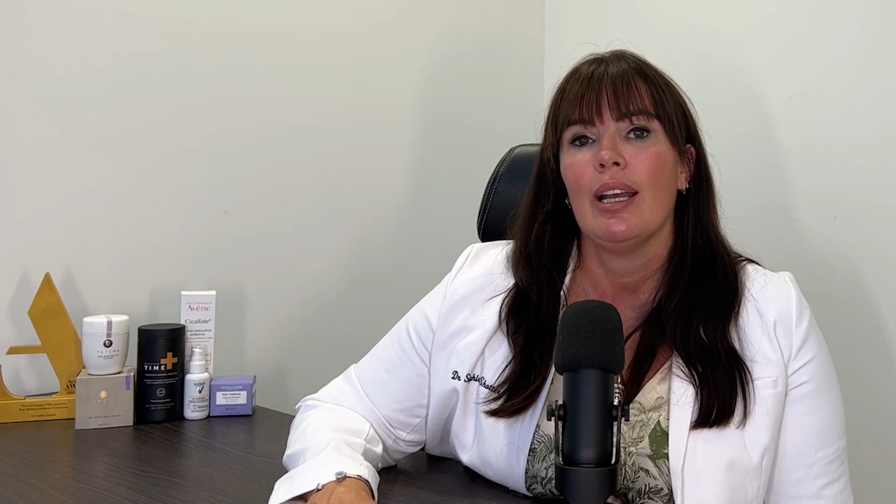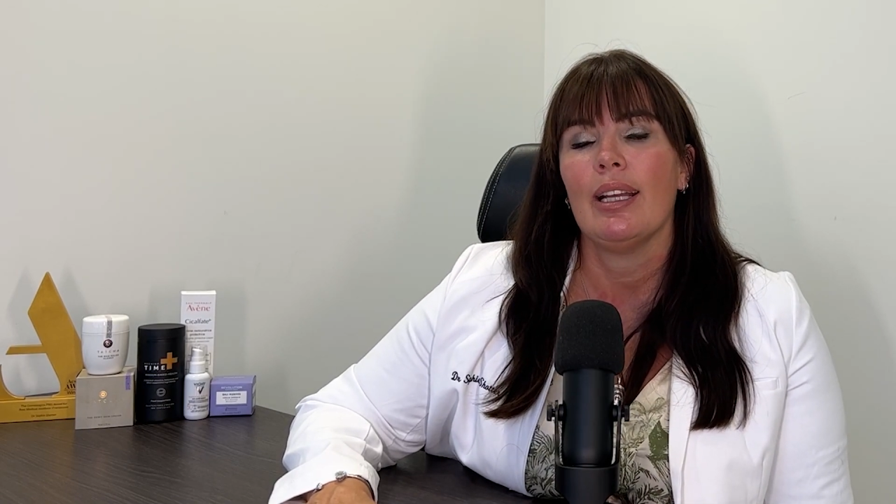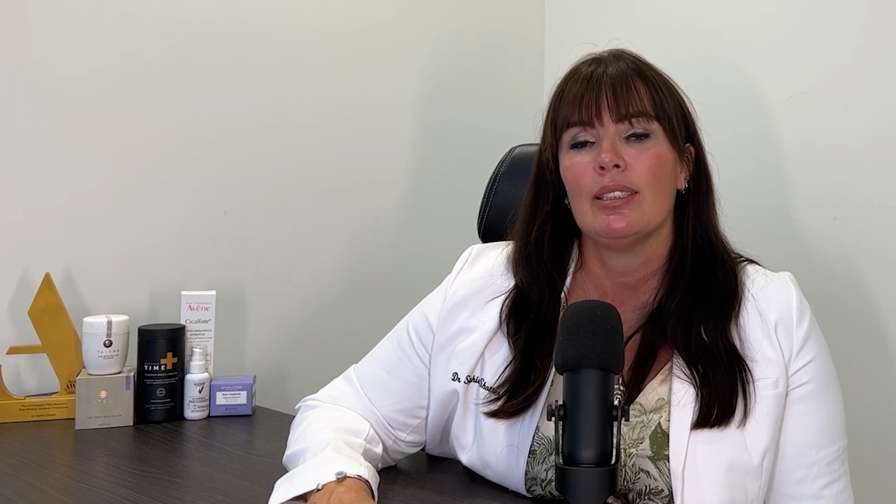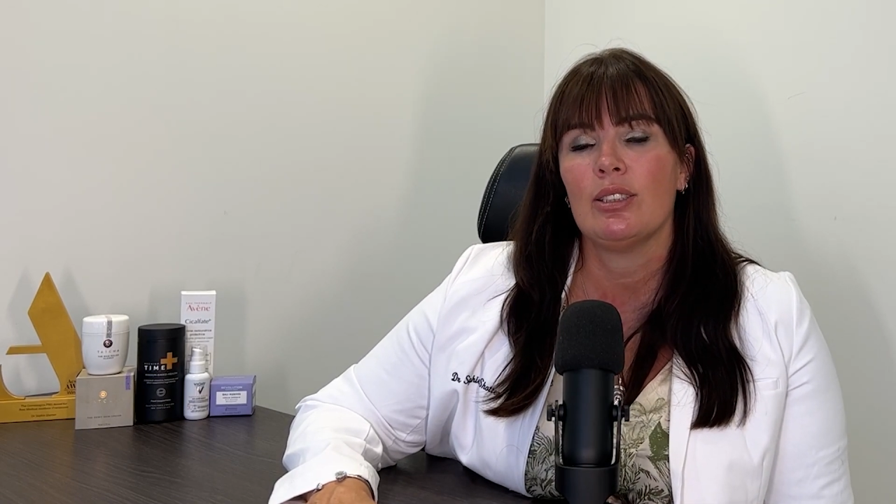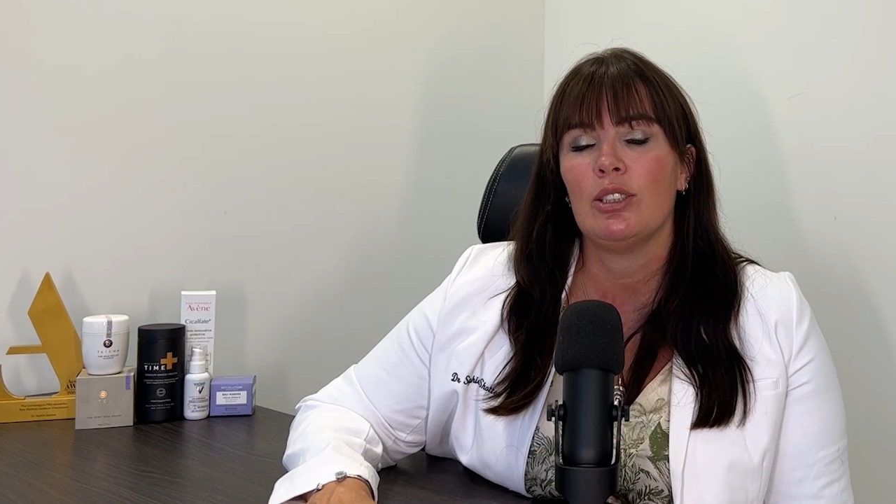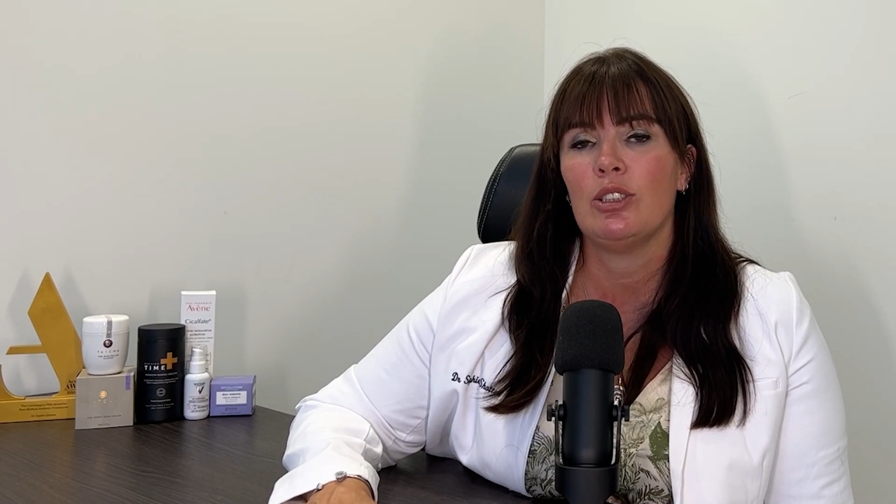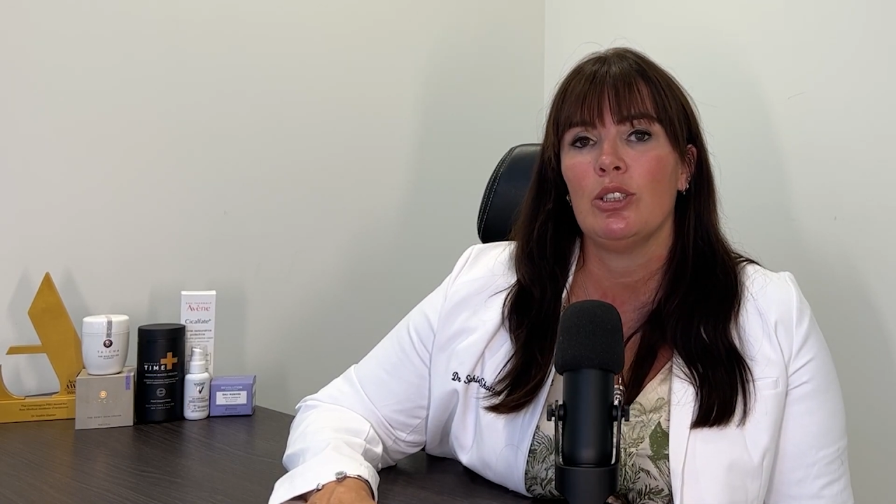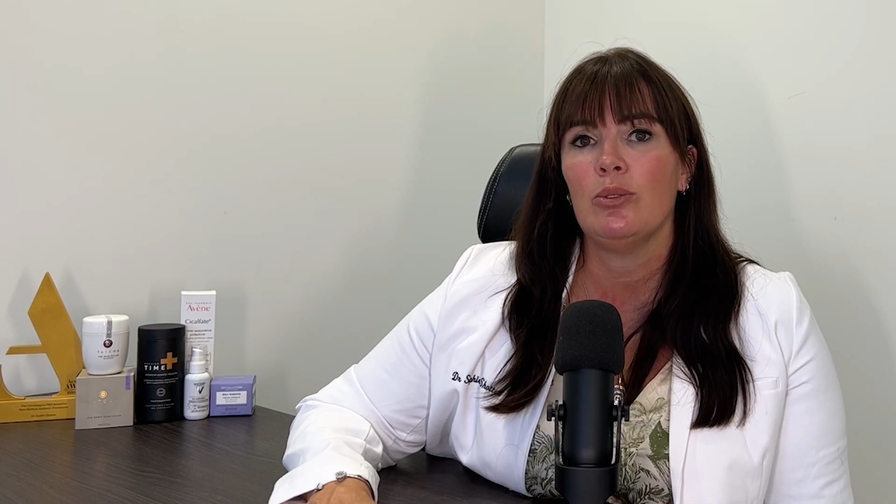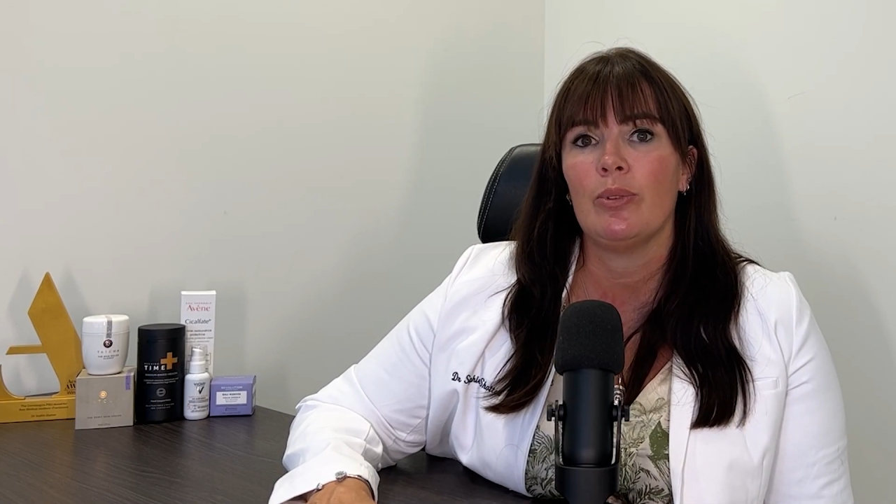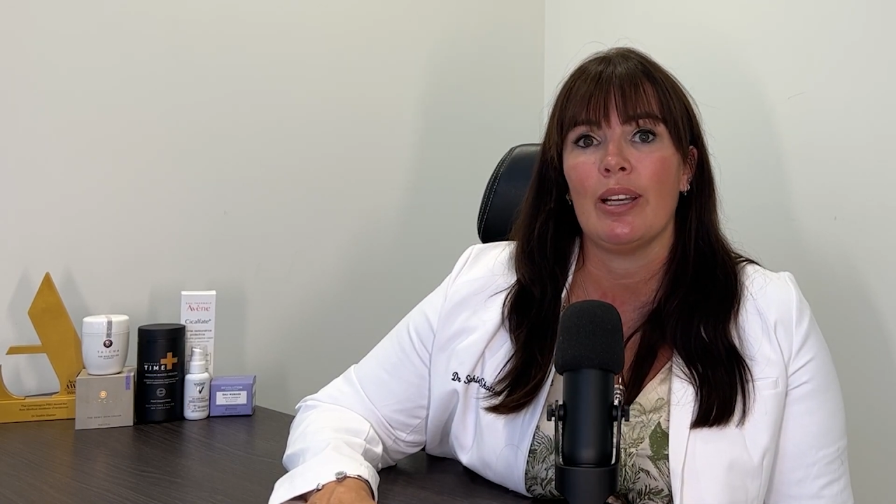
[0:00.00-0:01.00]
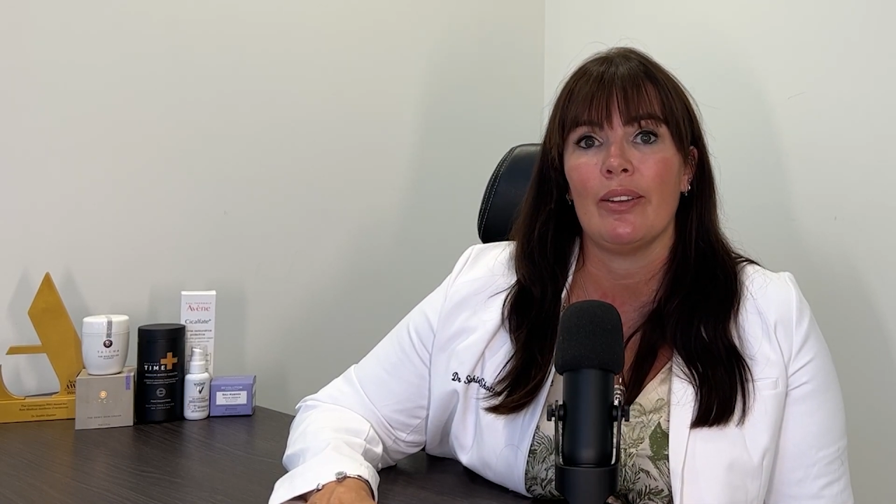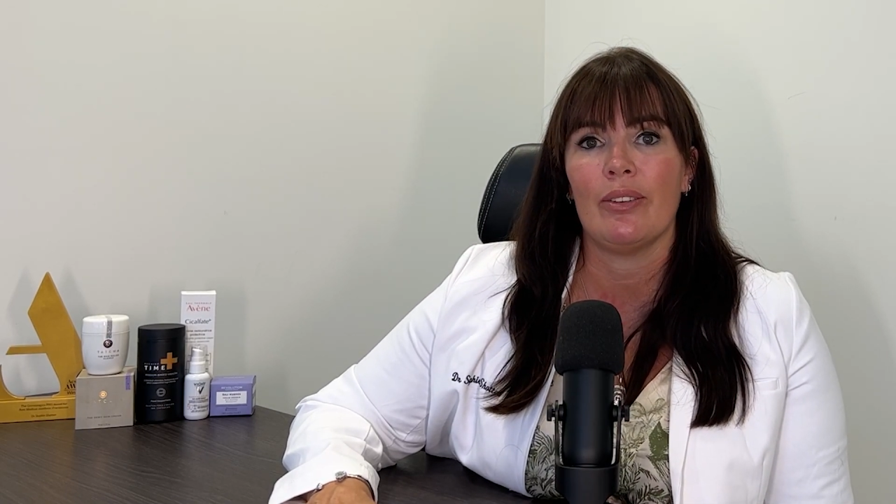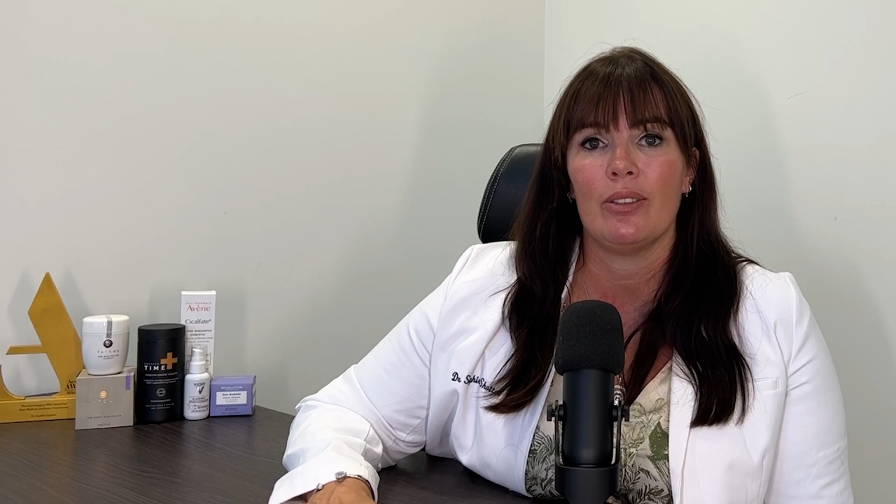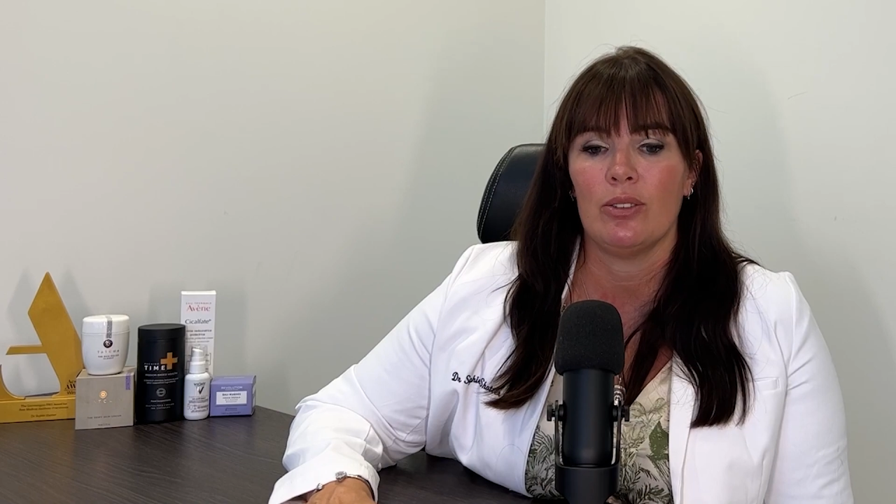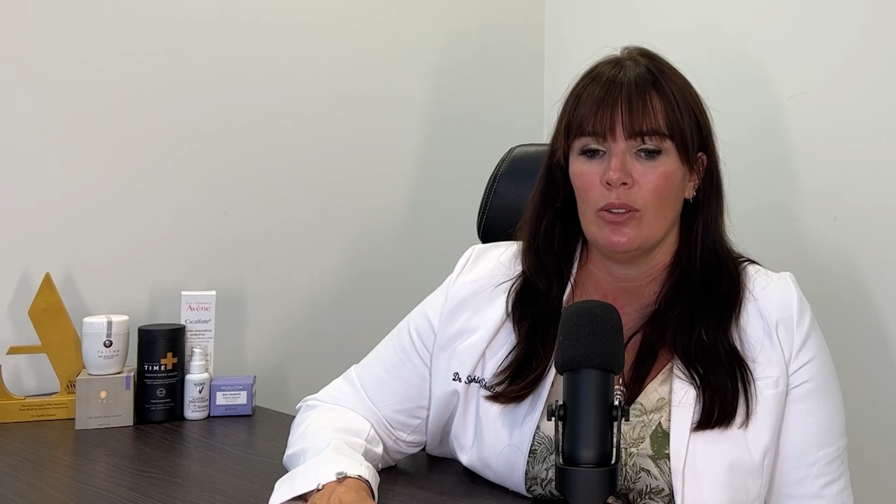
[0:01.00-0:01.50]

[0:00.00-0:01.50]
It's to do with